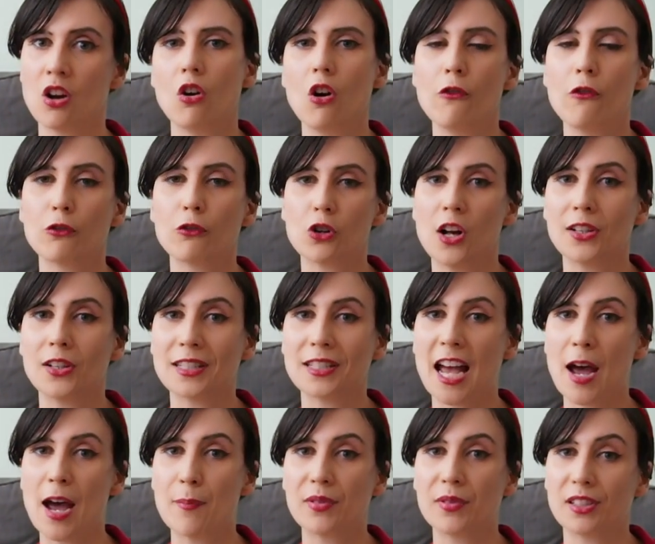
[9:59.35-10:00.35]
Overall,
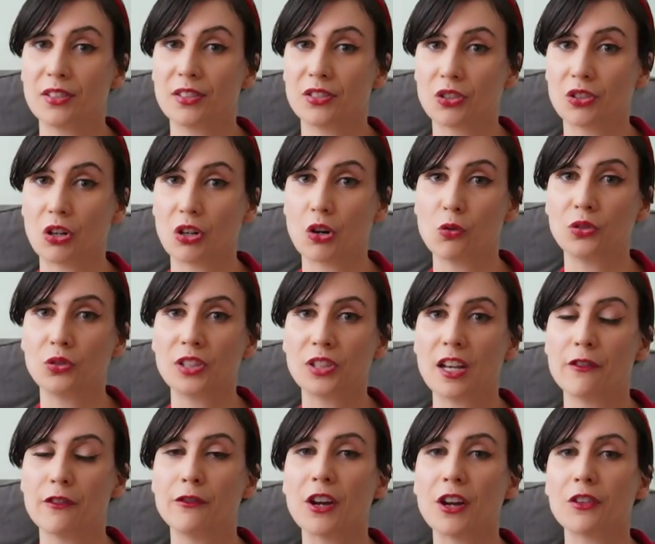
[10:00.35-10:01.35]
capitalists are
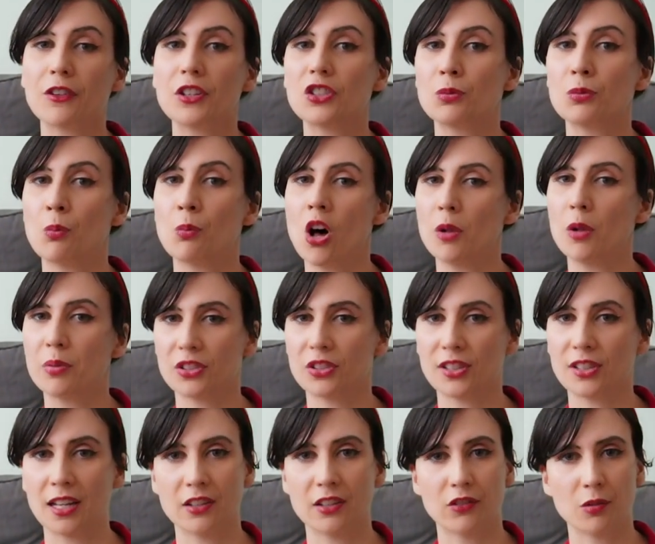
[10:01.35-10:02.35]
only a very small
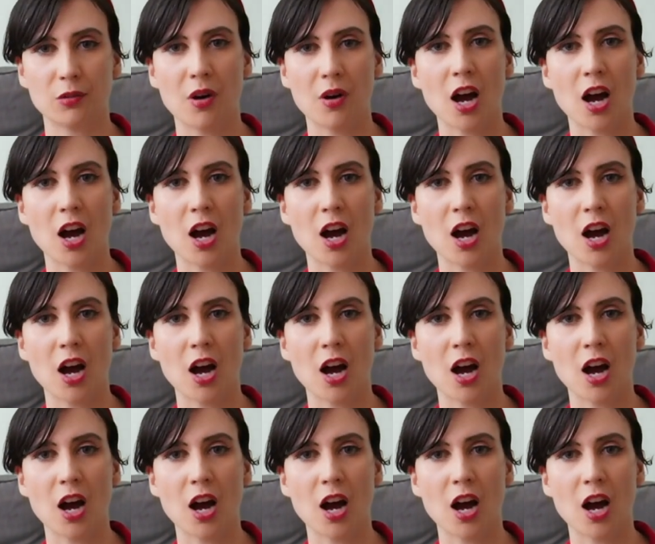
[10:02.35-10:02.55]
percent of the